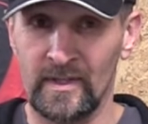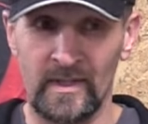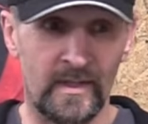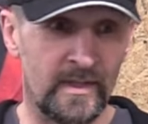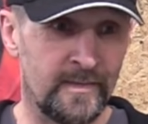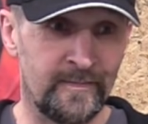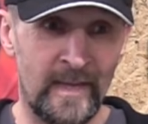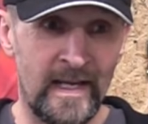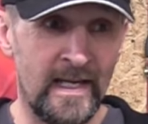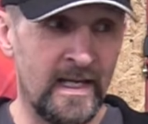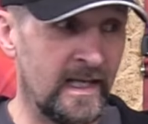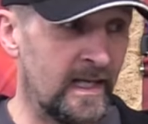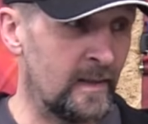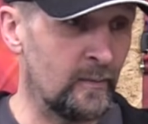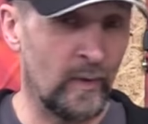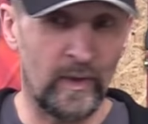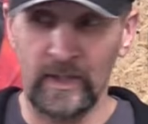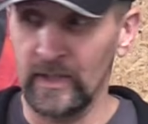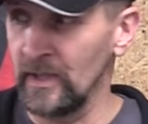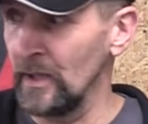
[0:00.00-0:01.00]
because
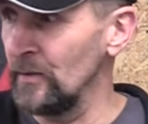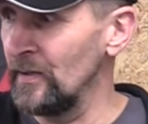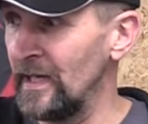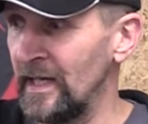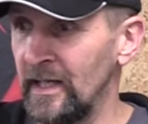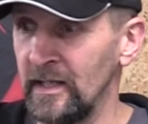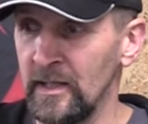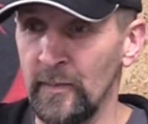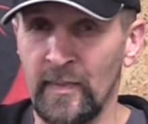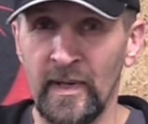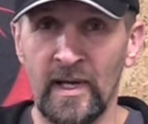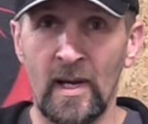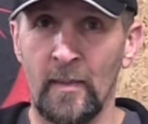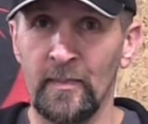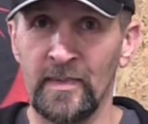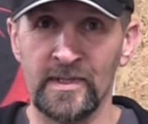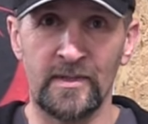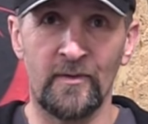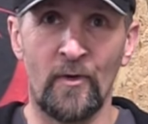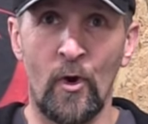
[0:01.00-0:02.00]
in what you do here, you pick
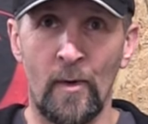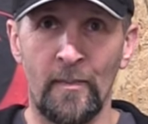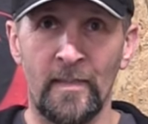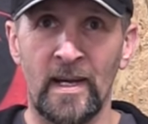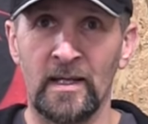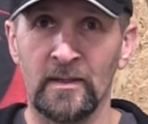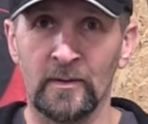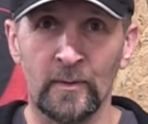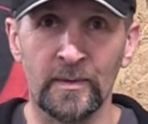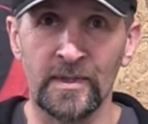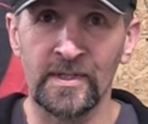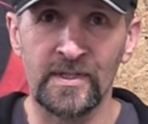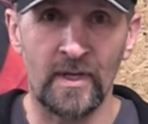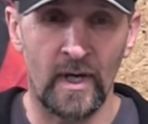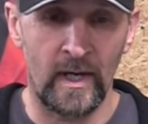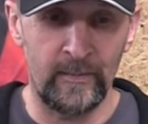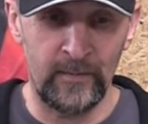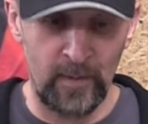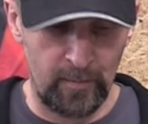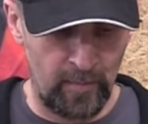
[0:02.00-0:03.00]
up bits of hot metal all the
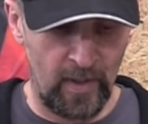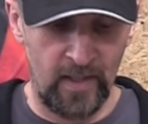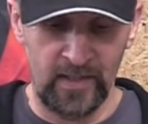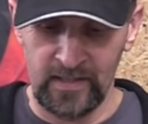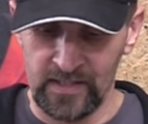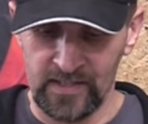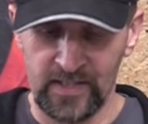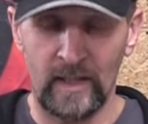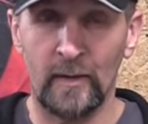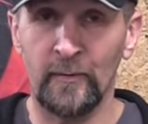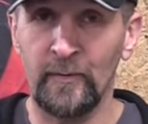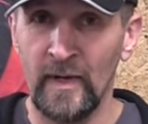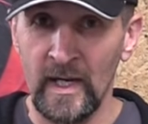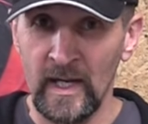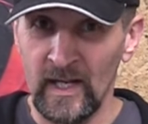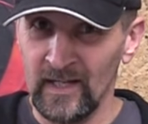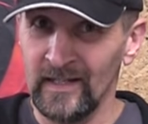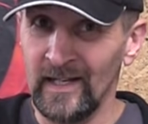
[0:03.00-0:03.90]
time, you burn yourself,